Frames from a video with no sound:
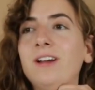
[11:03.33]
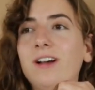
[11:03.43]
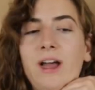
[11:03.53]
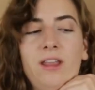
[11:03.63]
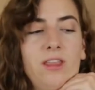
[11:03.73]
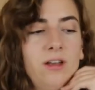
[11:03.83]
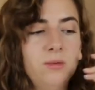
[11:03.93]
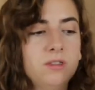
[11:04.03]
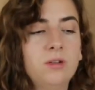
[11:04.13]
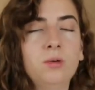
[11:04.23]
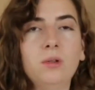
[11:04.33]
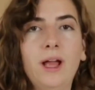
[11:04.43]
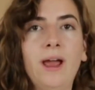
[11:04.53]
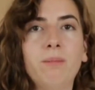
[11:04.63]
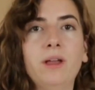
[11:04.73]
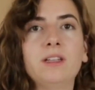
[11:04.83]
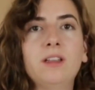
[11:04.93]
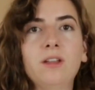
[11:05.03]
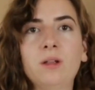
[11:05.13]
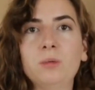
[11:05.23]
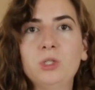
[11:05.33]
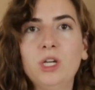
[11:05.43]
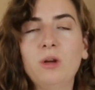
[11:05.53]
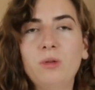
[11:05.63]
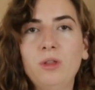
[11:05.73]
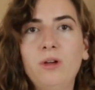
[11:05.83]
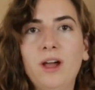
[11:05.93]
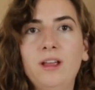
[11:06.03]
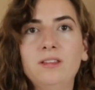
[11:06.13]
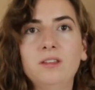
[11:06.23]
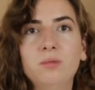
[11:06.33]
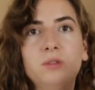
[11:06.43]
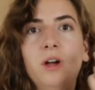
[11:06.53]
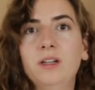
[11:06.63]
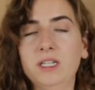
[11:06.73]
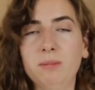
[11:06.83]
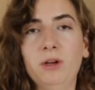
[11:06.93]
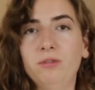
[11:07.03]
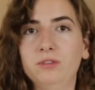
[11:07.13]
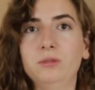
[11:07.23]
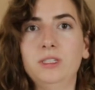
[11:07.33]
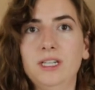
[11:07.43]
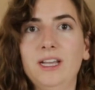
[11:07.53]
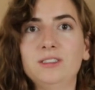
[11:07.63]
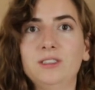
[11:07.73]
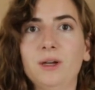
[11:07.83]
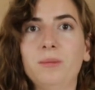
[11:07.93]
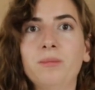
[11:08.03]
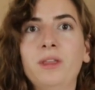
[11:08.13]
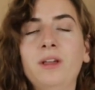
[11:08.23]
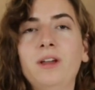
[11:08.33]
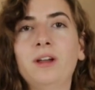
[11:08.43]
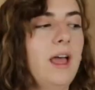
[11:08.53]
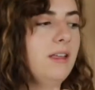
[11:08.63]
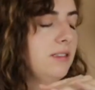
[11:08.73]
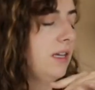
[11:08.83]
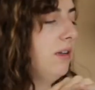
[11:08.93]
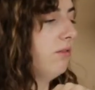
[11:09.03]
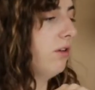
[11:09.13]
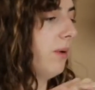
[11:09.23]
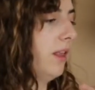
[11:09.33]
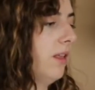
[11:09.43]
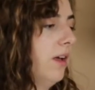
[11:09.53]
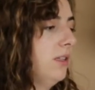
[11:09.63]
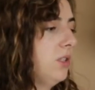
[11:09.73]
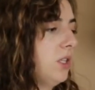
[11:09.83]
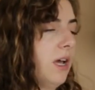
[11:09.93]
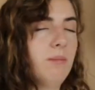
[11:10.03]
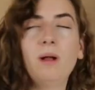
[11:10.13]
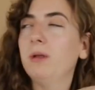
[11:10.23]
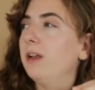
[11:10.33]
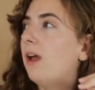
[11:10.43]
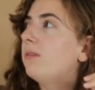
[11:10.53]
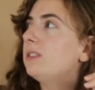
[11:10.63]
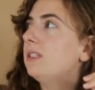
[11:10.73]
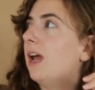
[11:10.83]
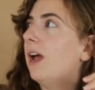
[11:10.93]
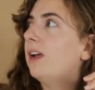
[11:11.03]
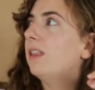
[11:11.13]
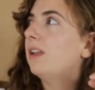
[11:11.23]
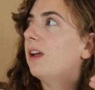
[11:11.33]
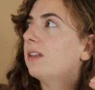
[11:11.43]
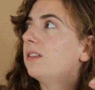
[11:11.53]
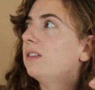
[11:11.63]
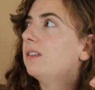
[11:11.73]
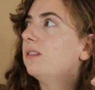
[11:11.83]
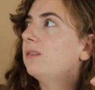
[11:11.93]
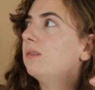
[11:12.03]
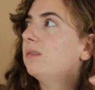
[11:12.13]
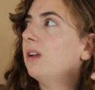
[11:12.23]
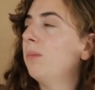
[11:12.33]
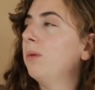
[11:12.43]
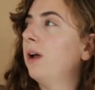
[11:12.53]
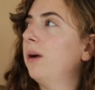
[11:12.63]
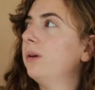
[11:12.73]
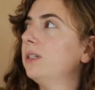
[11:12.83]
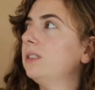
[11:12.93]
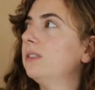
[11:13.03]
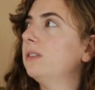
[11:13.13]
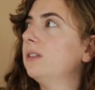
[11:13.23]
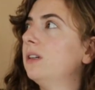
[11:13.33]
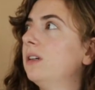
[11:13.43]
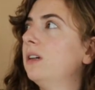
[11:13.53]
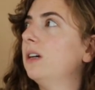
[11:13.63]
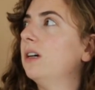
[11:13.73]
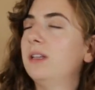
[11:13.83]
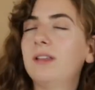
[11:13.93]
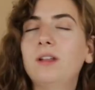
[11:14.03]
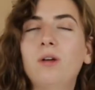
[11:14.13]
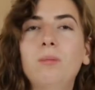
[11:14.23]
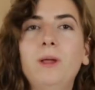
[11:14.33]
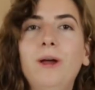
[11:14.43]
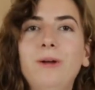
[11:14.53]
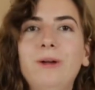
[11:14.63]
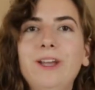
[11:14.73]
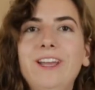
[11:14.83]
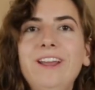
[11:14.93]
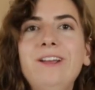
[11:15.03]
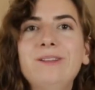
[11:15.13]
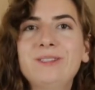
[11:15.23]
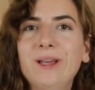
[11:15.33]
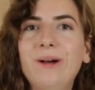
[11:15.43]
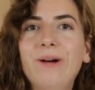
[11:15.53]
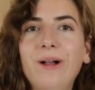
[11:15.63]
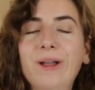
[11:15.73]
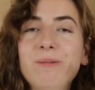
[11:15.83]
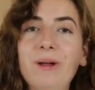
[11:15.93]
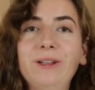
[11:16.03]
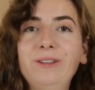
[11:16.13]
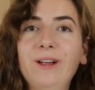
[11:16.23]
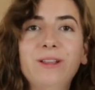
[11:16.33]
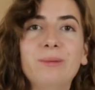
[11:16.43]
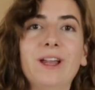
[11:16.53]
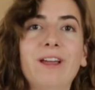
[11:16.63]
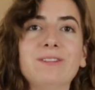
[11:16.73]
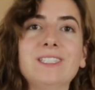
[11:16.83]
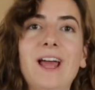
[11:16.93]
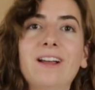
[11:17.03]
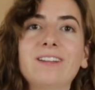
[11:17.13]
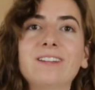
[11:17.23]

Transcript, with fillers: Uh, I thought it was a cool app and I thought I would share it with you guys since we're talking about food today. So, that is it for my lunch. I'm probably going to have a snack in the next couple hours because I know I'll be hungry. So, I'll come back to you guys when I have a snack.